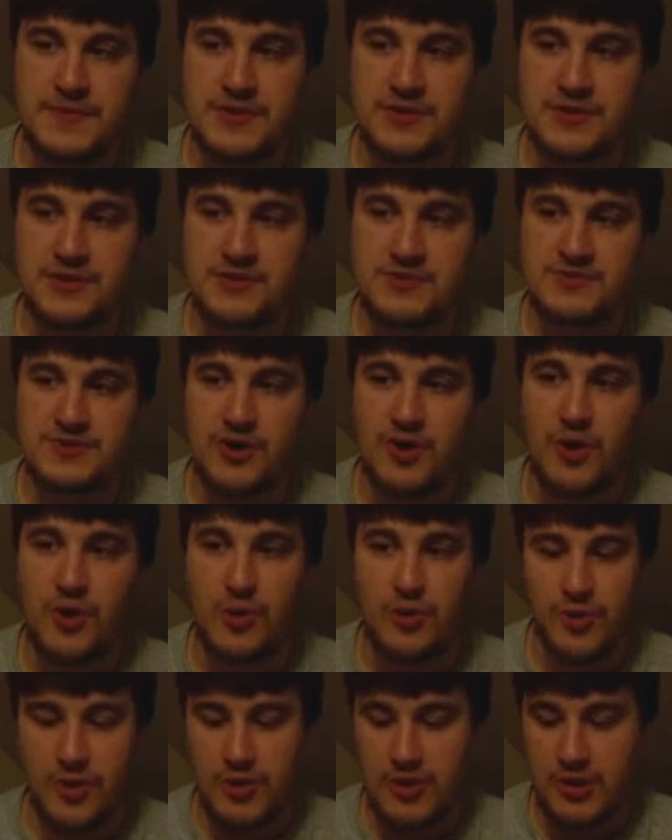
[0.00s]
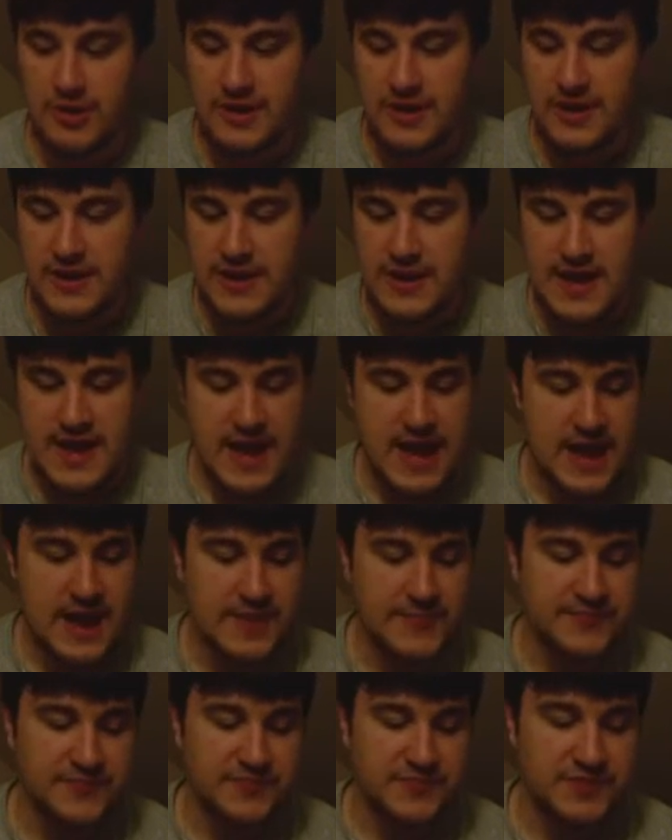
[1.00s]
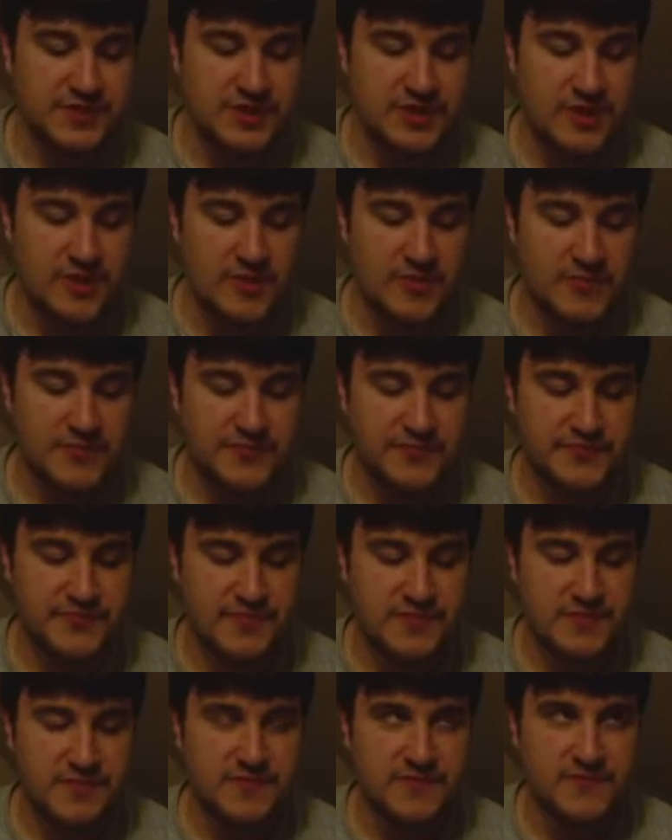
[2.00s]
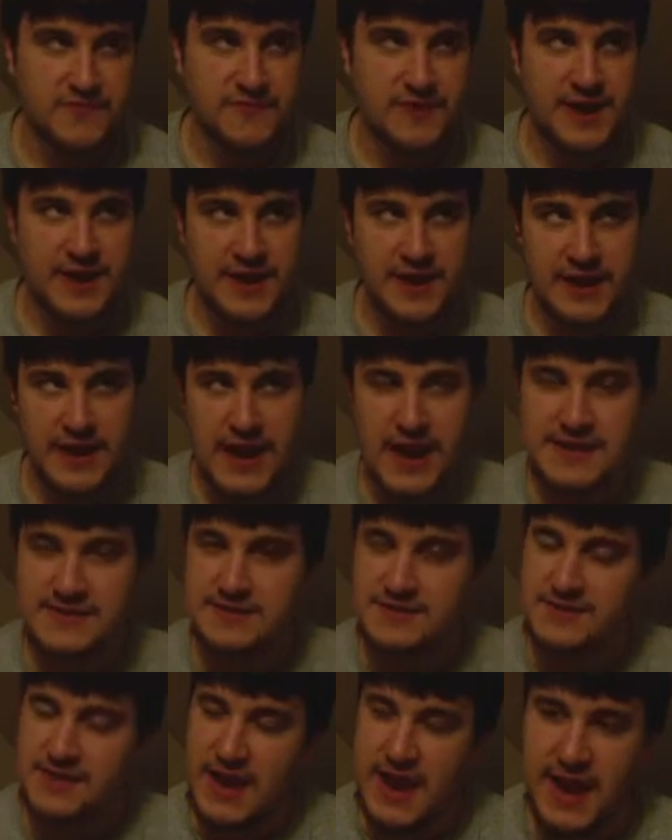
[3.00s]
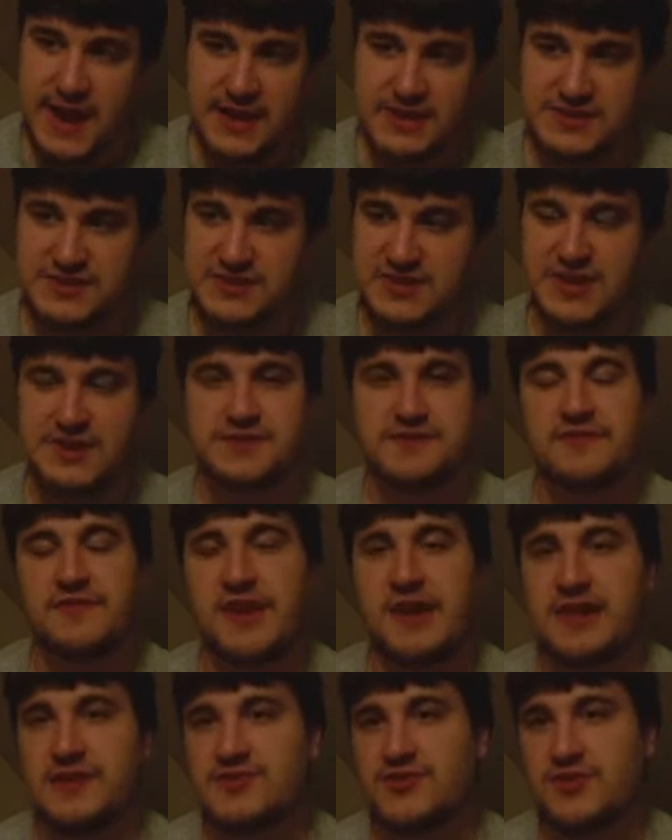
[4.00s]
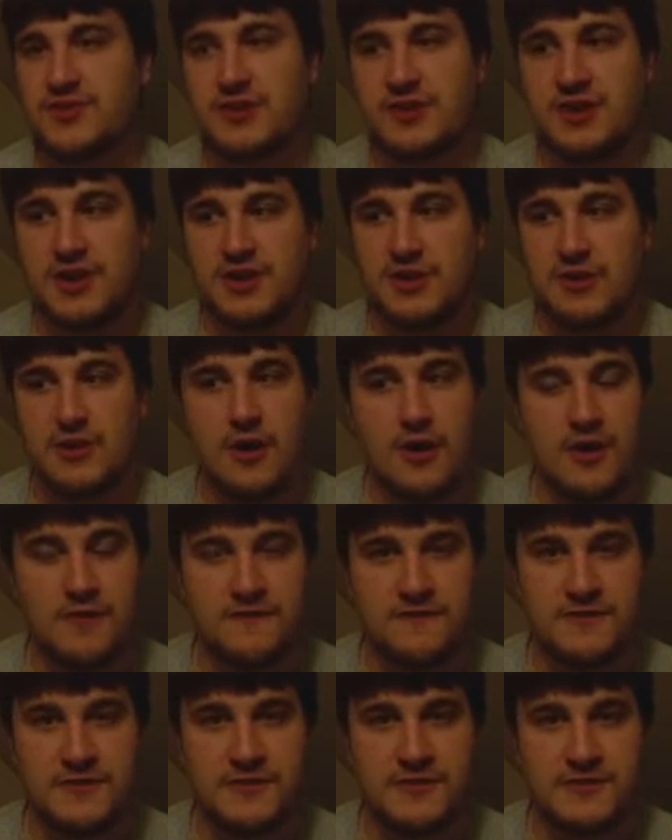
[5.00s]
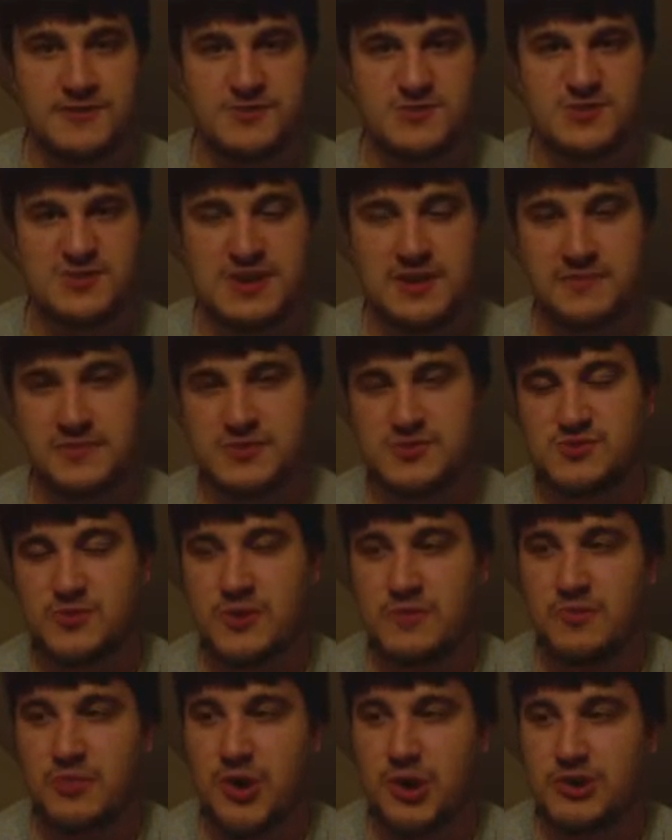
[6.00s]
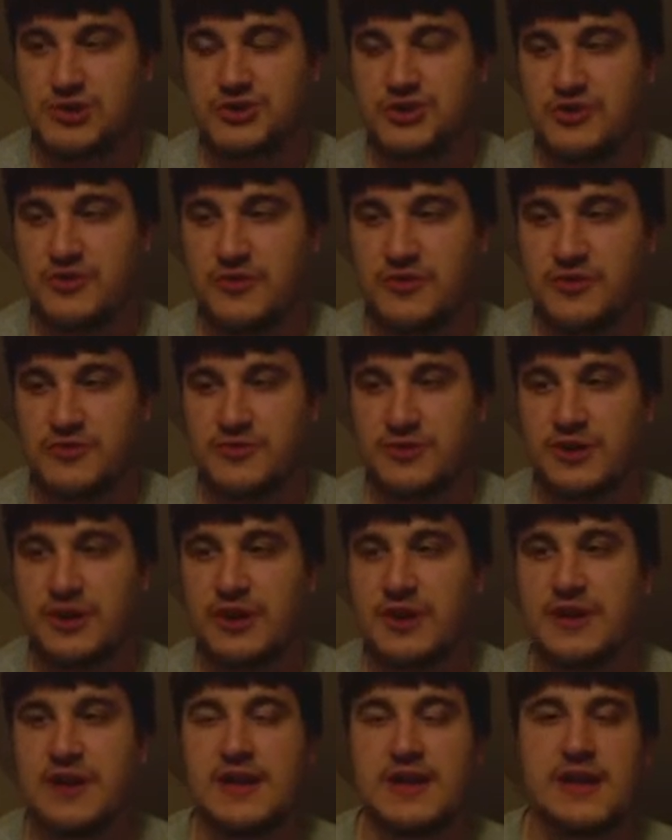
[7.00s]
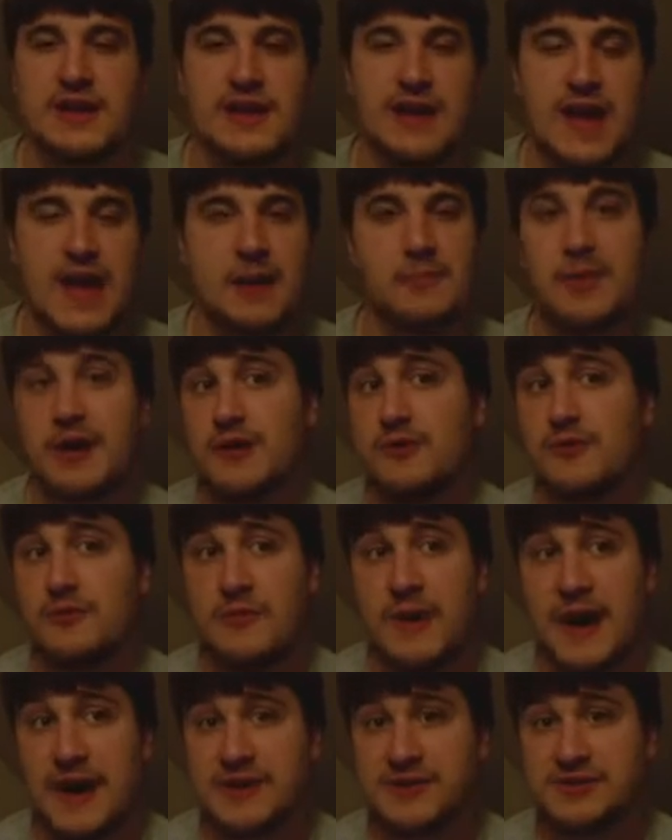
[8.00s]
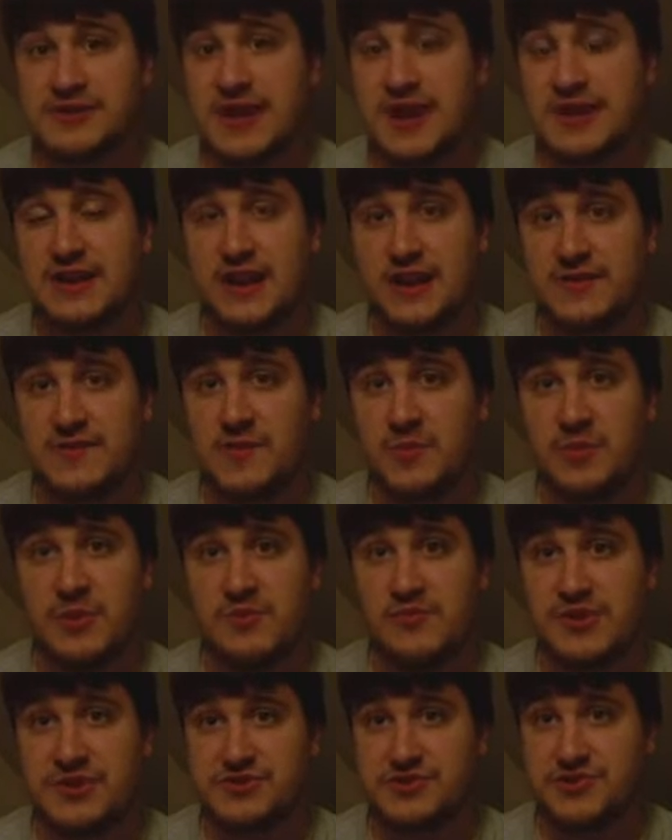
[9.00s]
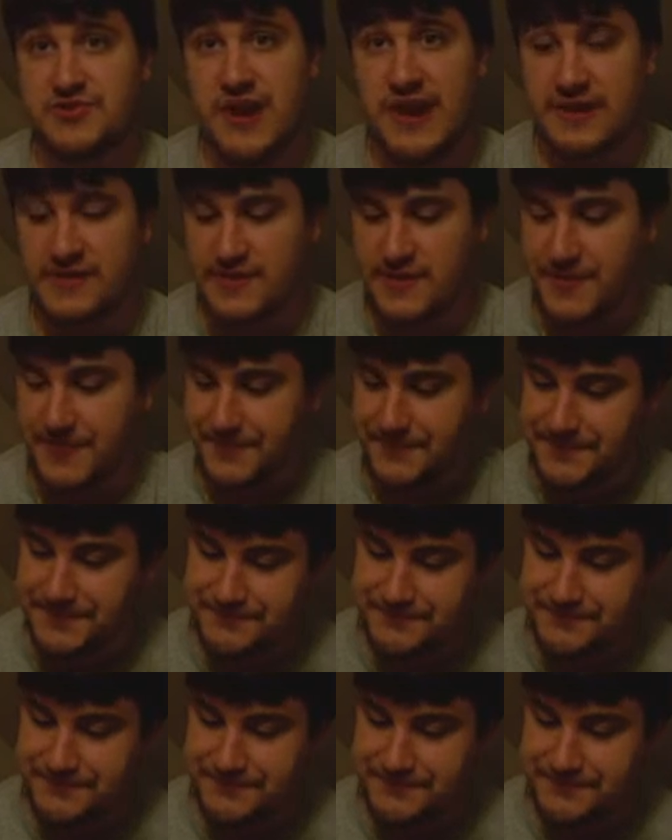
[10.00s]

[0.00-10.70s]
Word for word: you know, to hold on. And, you know, Freddy had 86. Freddy took a year off. You know, this was in between Part 2 and 3. And Michael Myers had yet to be resurrected.